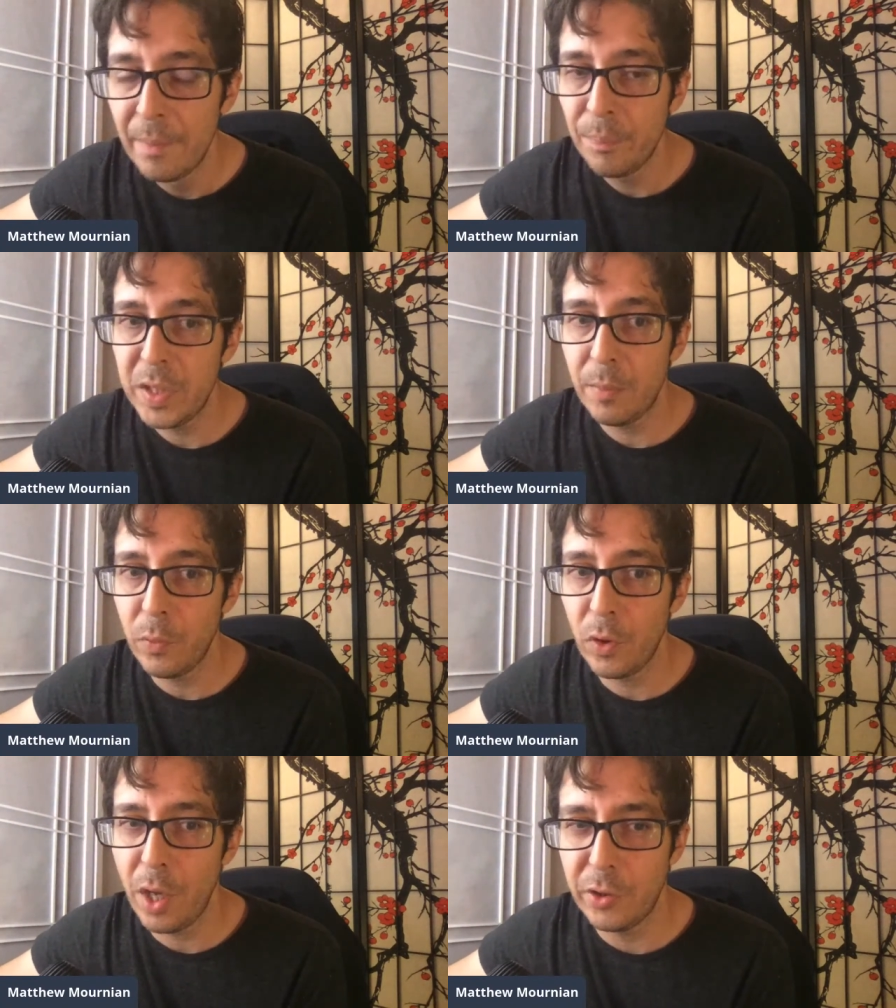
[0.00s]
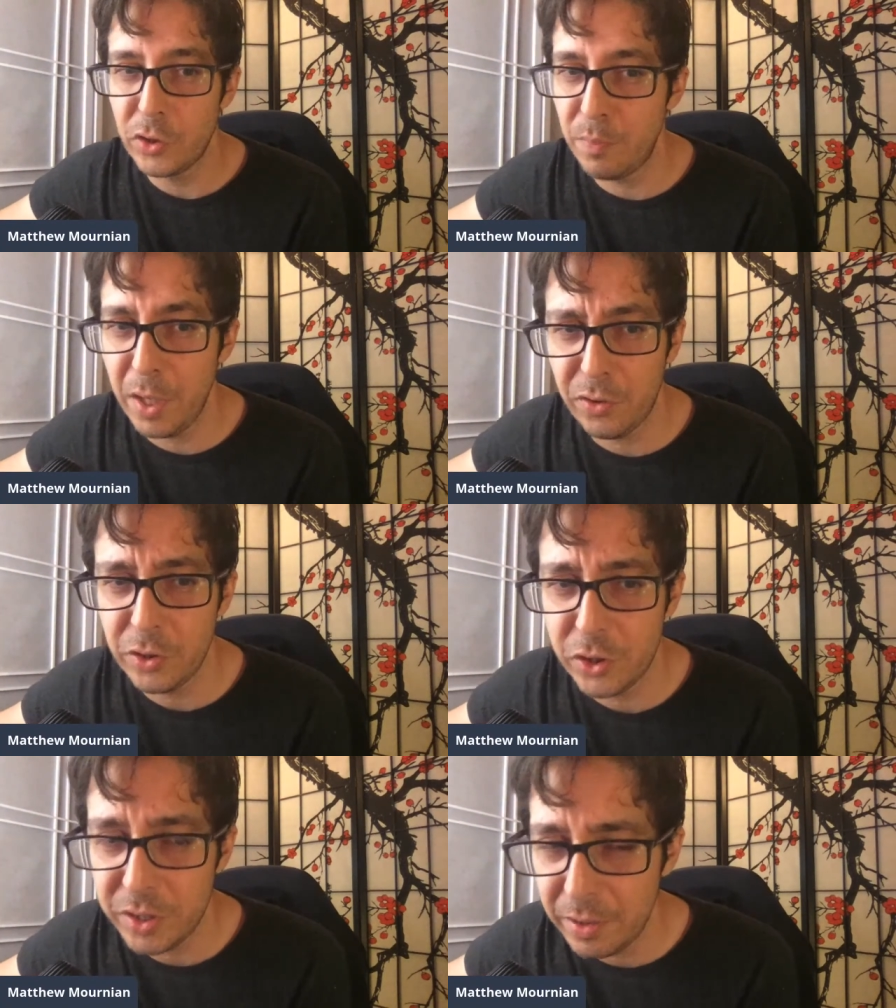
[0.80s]
people were like, just make this
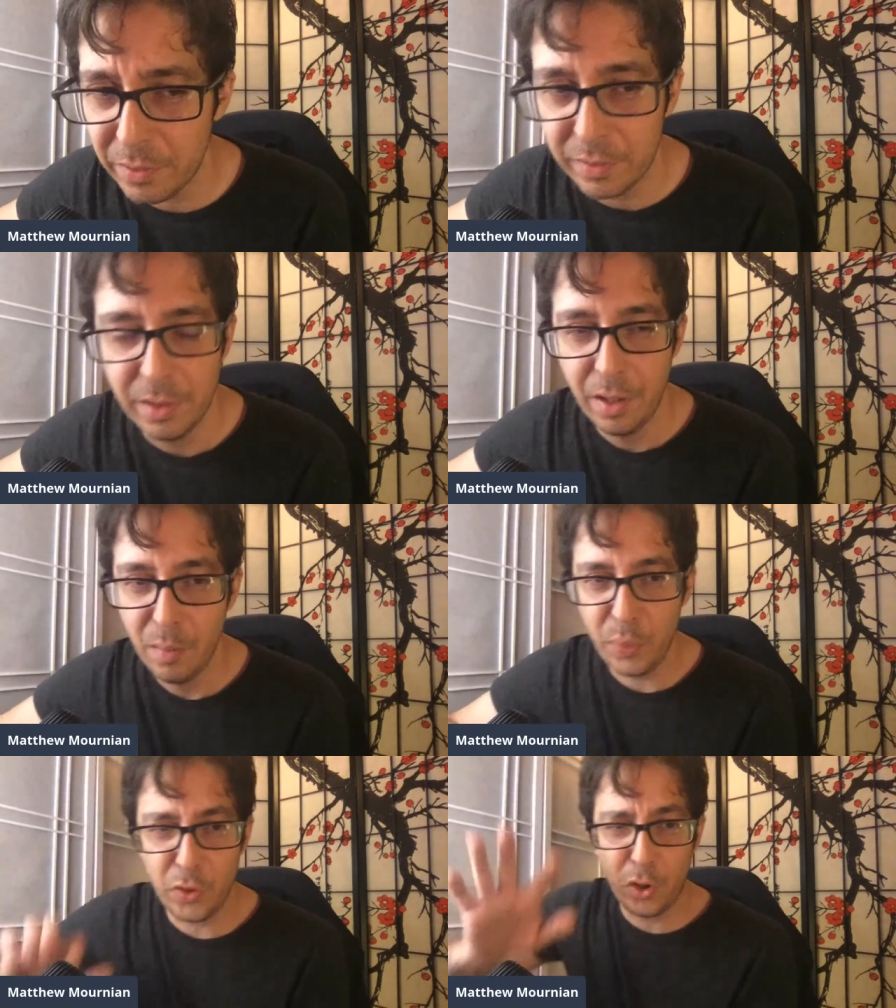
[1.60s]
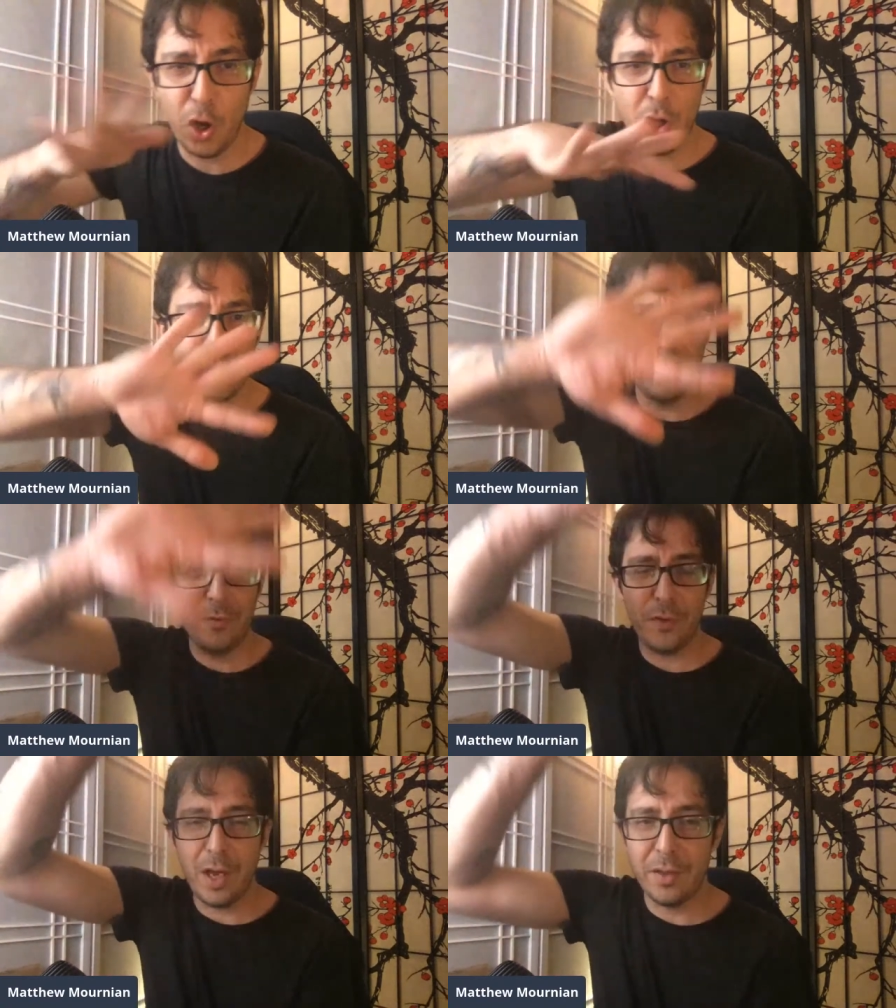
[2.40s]
shield, put a column
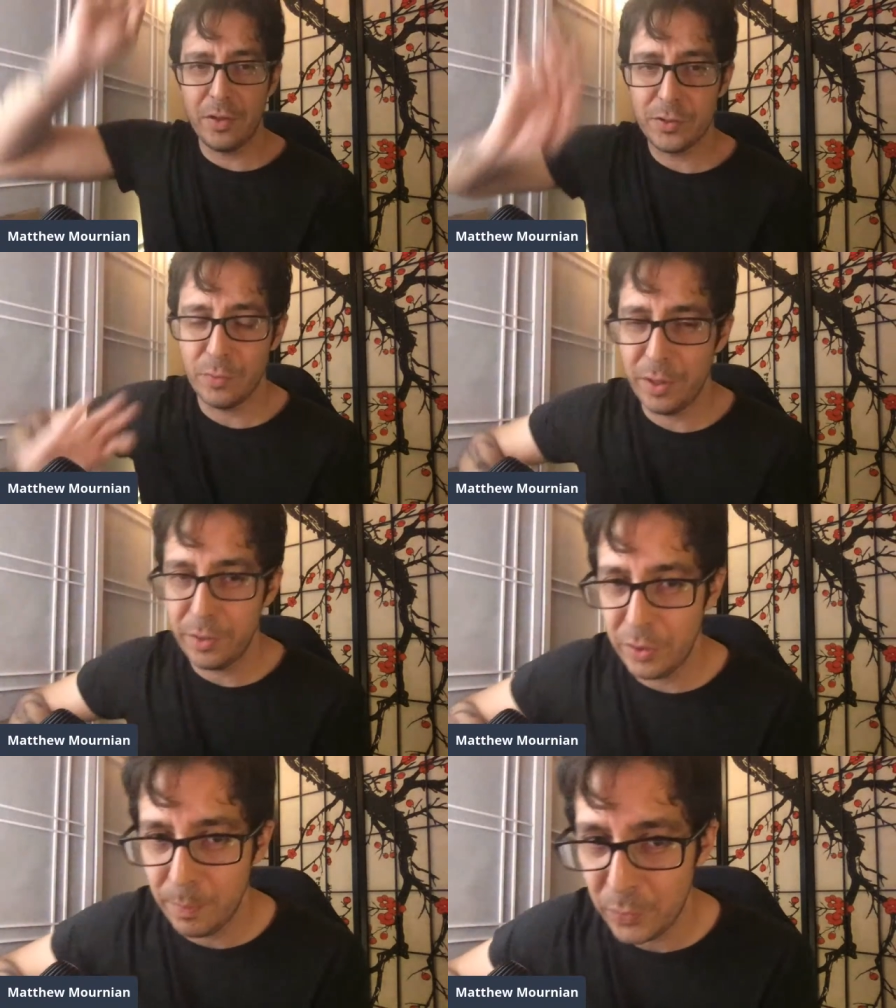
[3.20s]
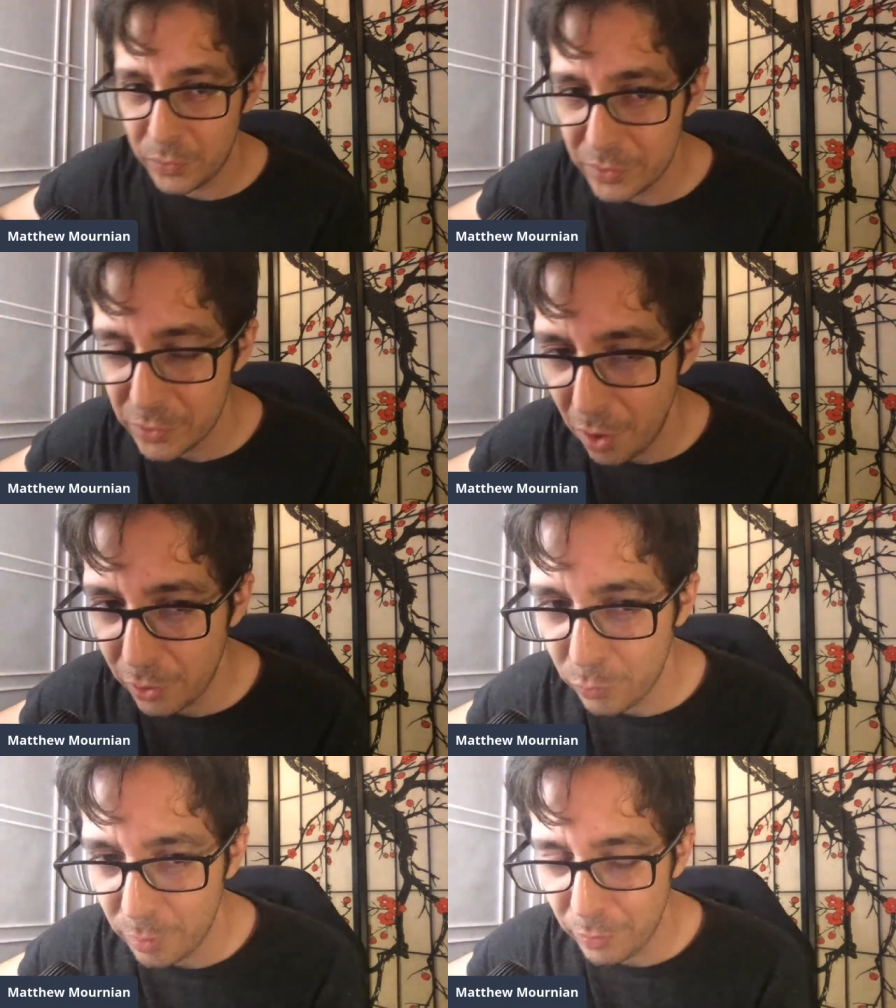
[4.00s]
of light. That's what you do. You put this
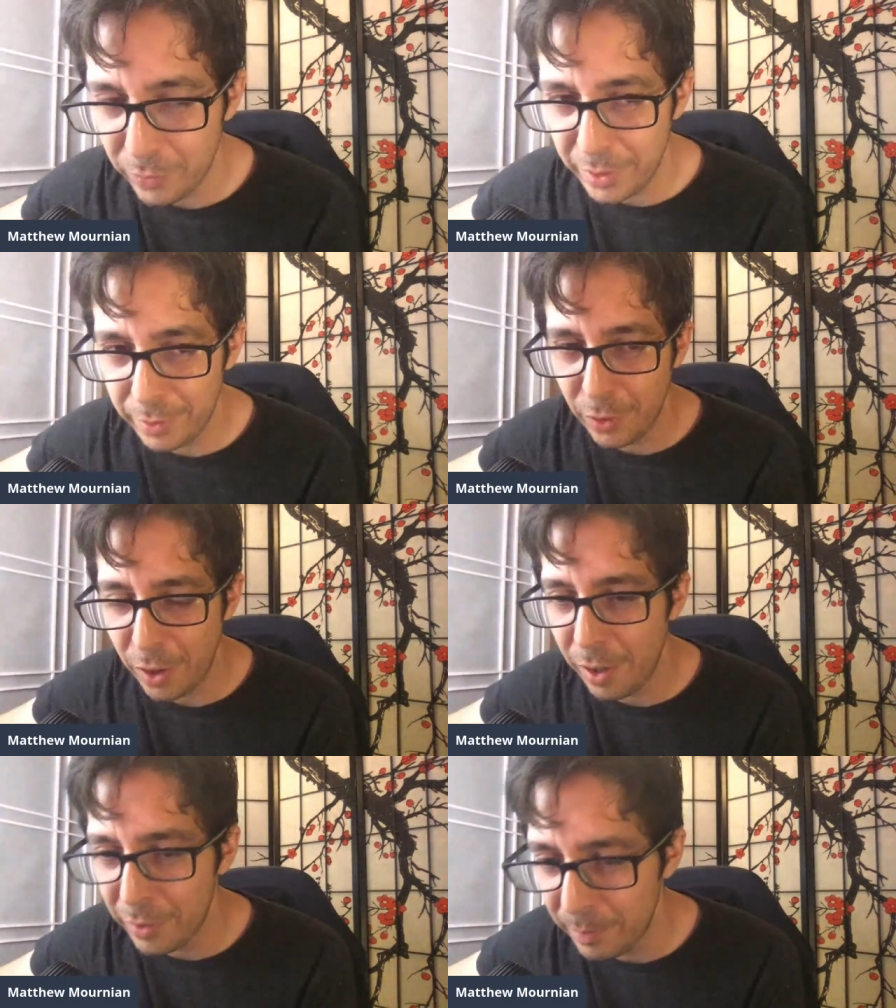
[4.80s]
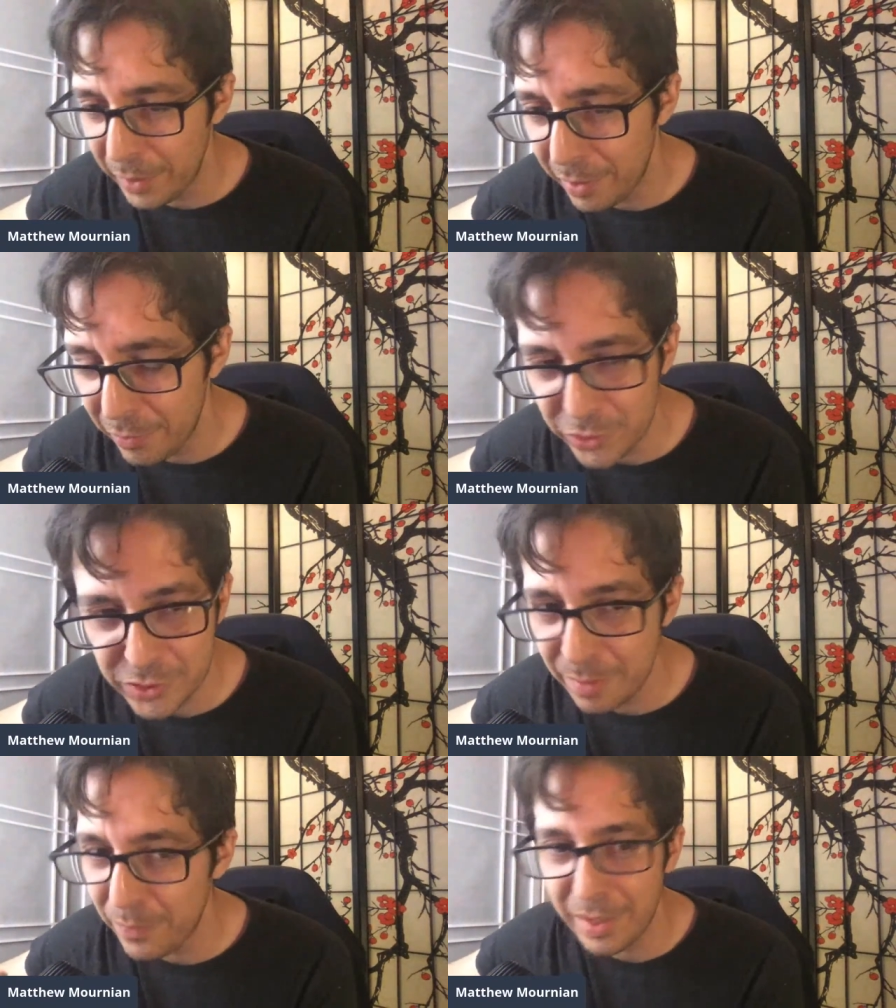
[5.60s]
aquamarine column, just
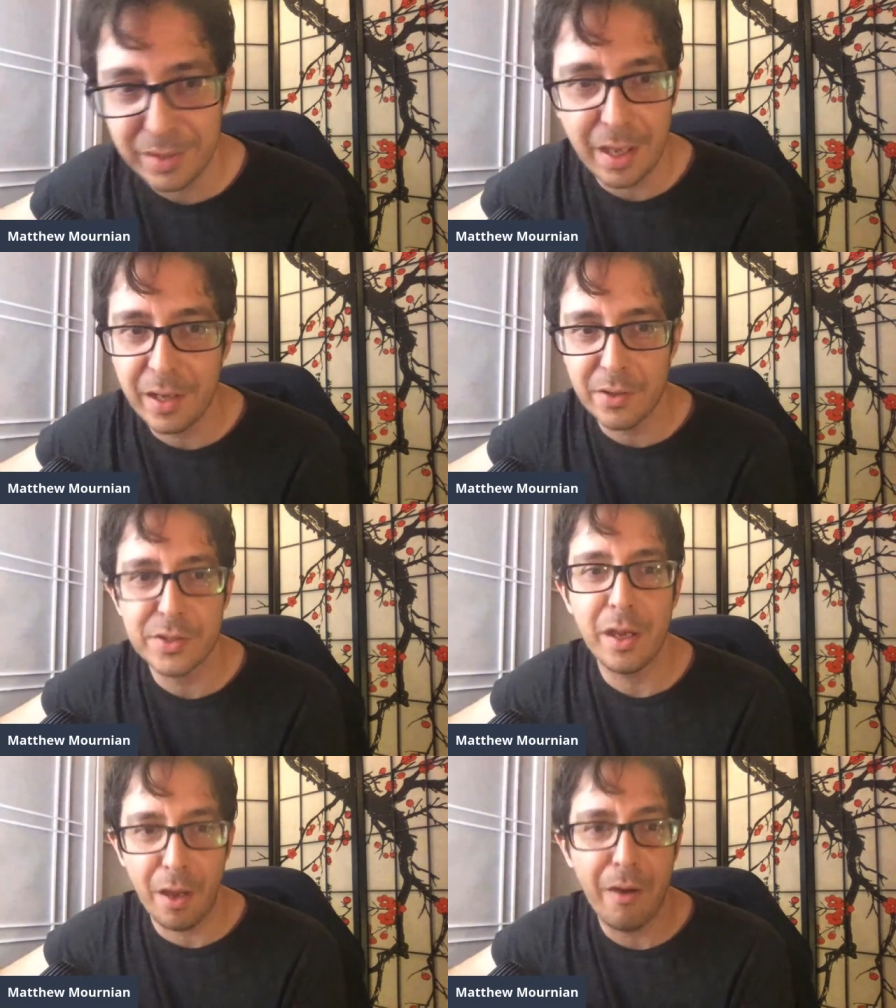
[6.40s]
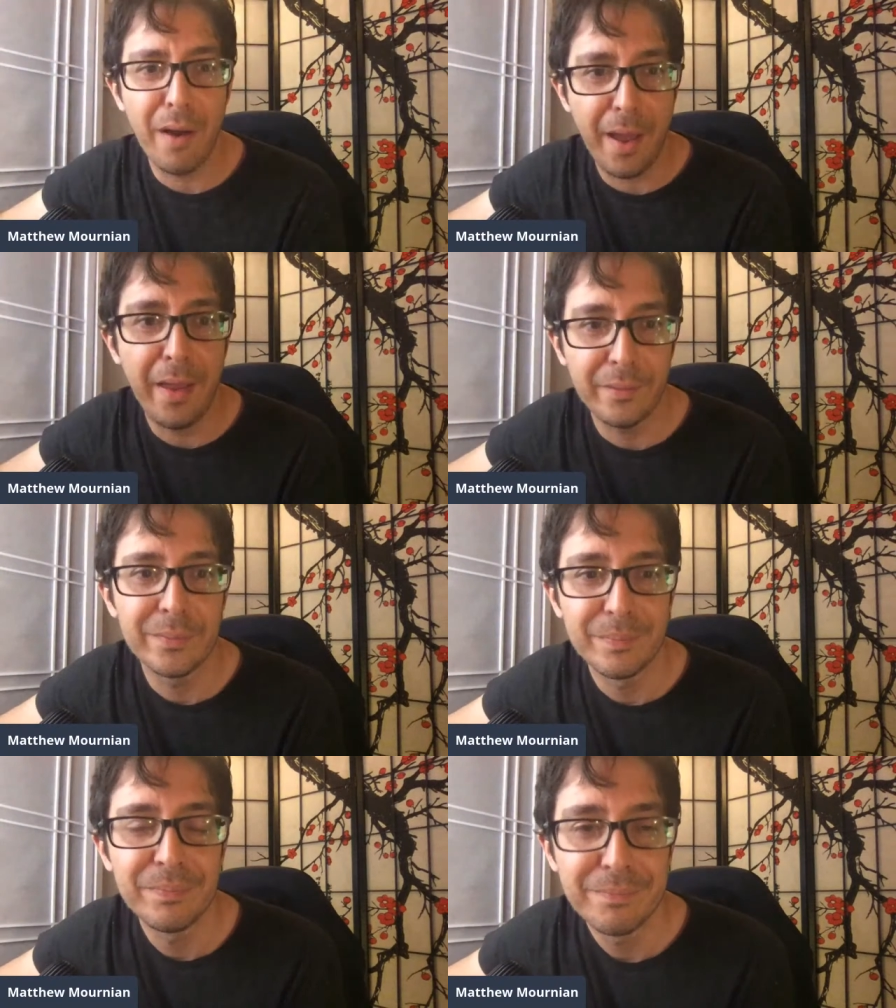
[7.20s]
something like that. And I was like, all right,
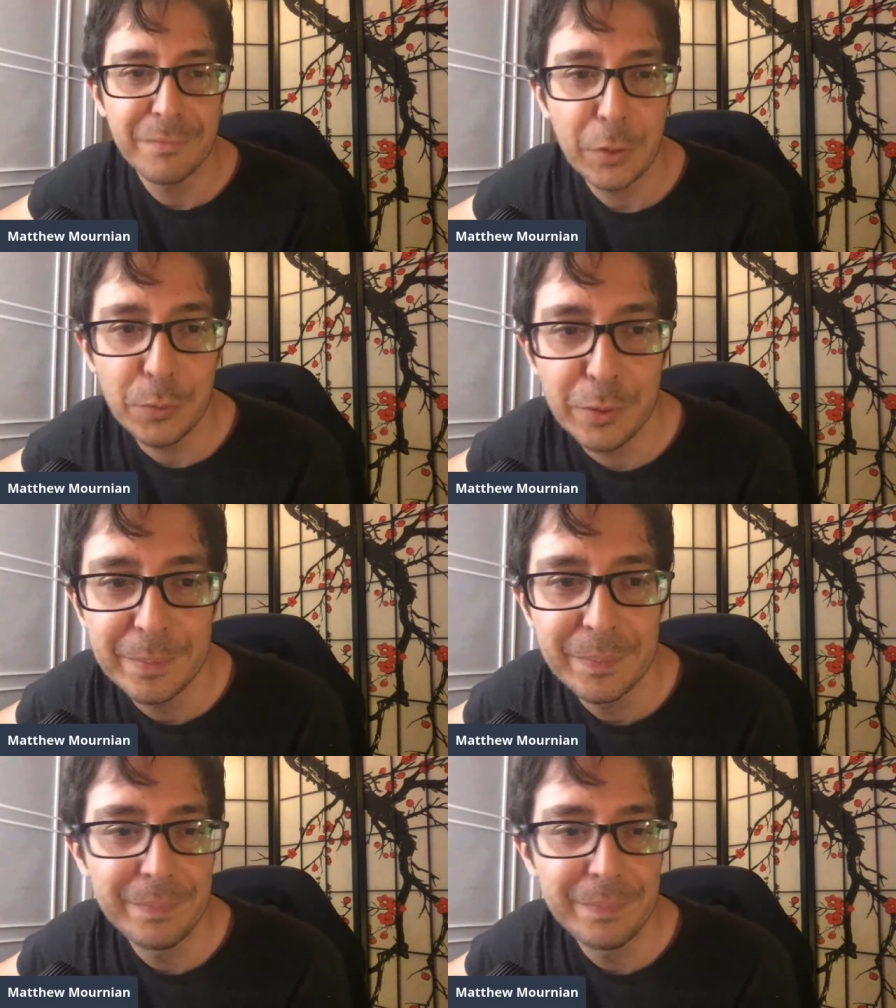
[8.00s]
cool.